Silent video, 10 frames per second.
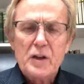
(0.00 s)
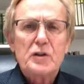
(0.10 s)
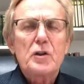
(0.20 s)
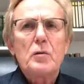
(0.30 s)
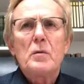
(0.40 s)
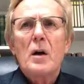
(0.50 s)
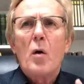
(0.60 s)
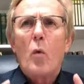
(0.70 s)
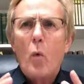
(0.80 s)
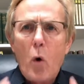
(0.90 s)
to
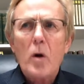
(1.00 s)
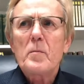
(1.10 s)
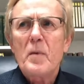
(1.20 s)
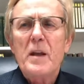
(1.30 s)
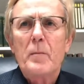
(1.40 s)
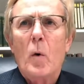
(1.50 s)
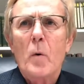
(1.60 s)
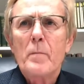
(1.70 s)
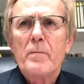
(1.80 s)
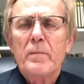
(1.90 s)
warn
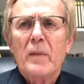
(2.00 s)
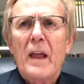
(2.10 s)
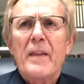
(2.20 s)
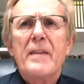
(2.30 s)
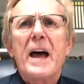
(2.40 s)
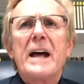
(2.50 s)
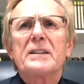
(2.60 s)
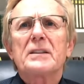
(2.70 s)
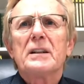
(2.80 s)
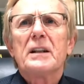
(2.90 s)
people that
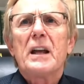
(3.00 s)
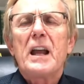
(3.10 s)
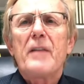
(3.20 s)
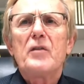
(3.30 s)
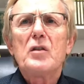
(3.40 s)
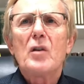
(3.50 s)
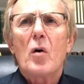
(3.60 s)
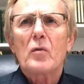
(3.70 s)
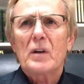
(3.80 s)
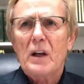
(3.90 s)
if you
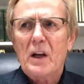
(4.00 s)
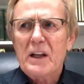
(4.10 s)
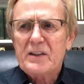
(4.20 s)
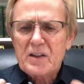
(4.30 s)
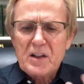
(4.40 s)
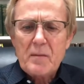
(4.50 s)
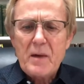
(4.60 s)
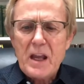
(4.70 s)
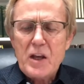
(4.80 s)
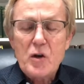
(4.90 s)
don't listen to me,
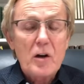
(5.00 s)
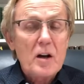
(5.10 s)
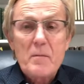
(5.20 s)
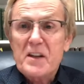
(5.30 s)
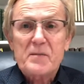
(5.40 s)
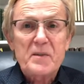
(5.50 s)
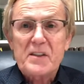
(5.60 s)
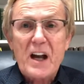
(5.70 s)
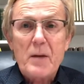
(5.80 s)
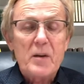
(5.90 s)
you're going to miss
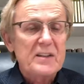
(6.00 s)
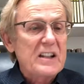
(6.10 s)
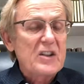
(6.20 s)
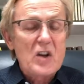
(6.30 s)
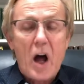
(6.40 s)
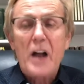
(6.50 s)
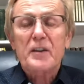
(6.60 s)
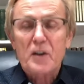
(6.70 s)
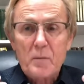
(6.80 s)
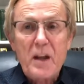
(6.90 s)
Messiah because he's not
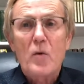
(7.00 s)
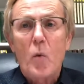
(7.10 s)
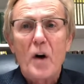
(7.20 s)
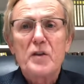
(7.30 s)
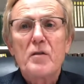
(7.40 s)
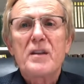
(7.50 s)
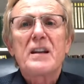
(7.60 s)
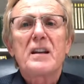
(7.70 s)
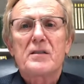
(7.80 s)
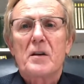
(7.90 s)
going to be the one you think
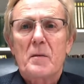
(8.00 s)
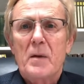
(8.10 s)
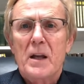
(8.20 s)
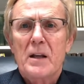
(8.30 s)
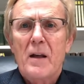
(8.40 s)
he's going to be.